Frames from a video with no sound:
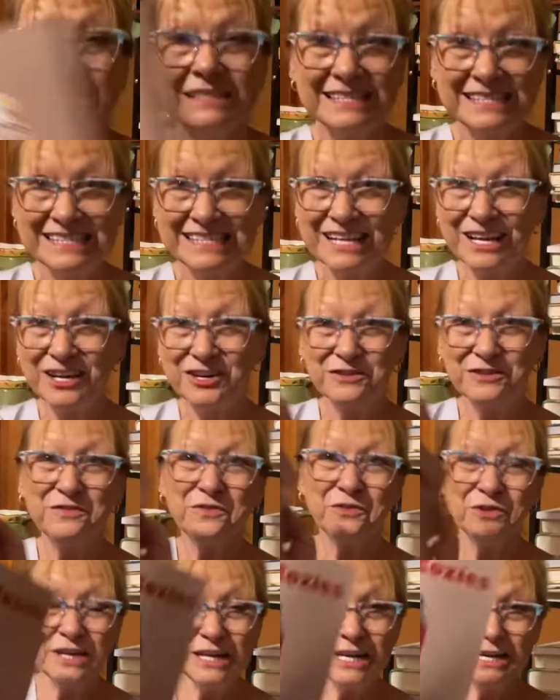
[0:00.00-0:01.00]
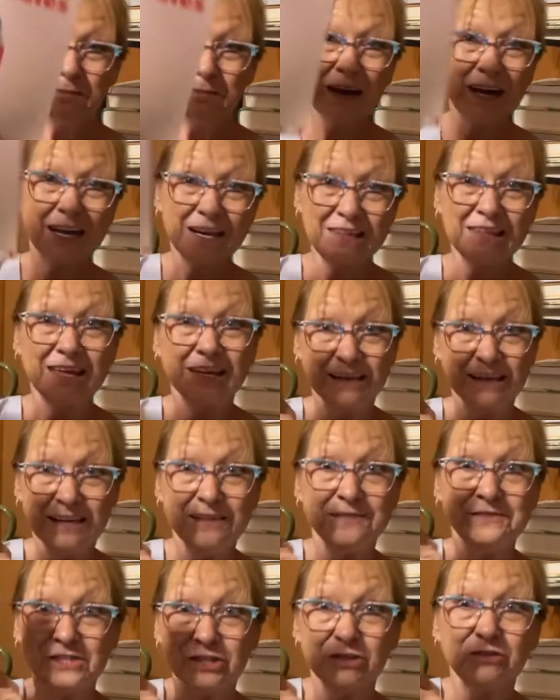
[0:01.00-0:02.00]
So for anybody that
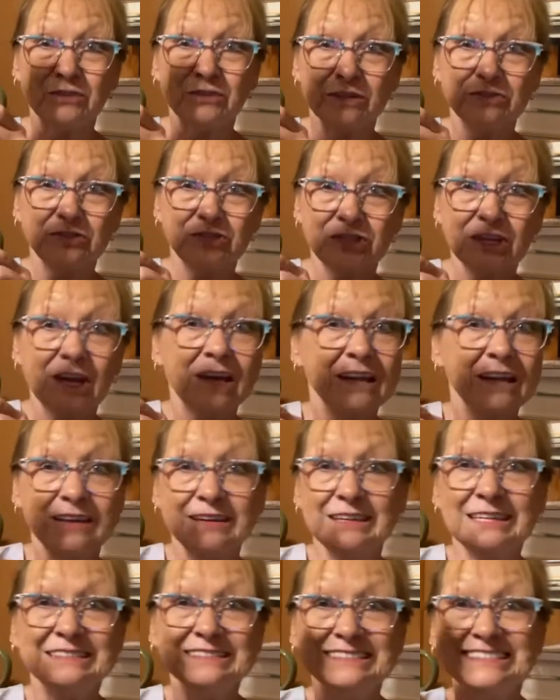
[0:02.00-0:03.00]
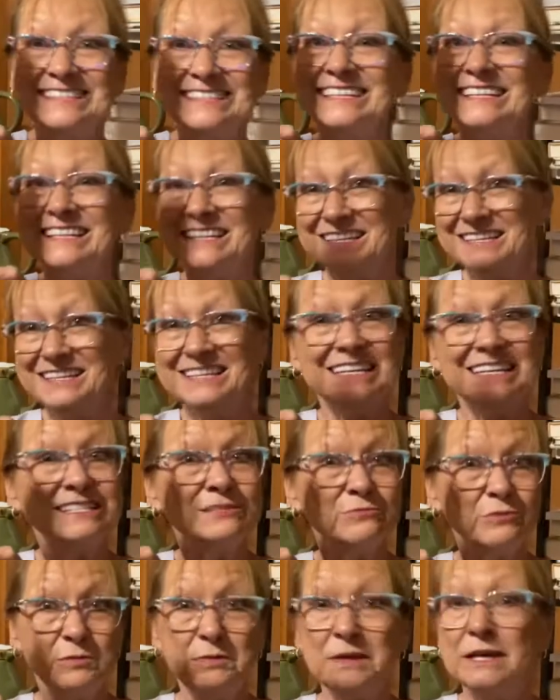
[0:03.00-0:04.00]
loves to crochet, this
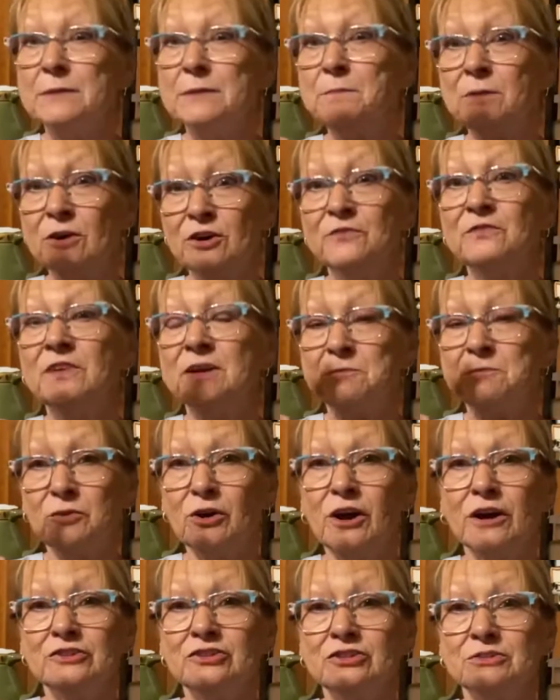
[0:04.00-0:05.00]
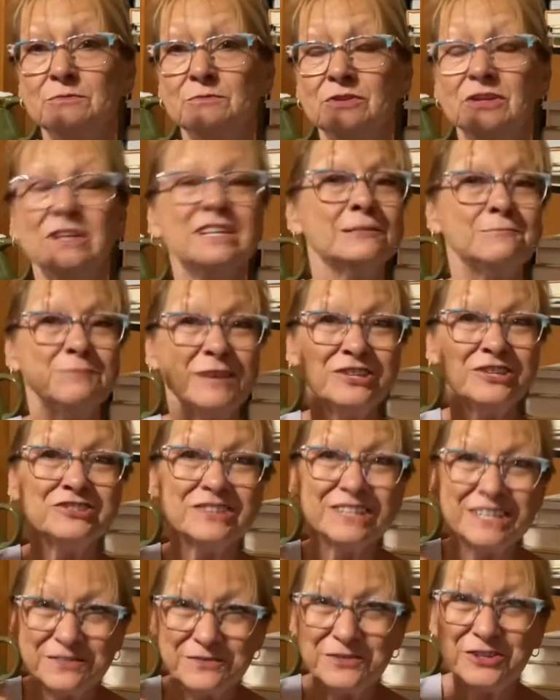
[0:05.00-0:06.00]
would be a perfect project book,
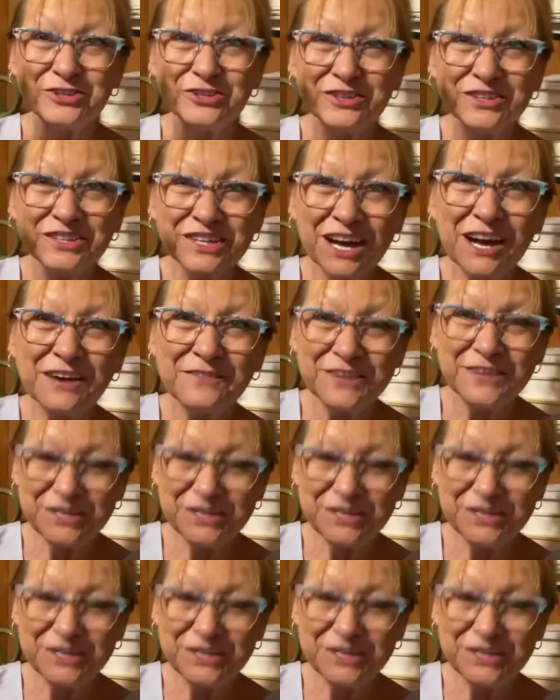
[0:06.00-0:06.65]
especially if you're a coffee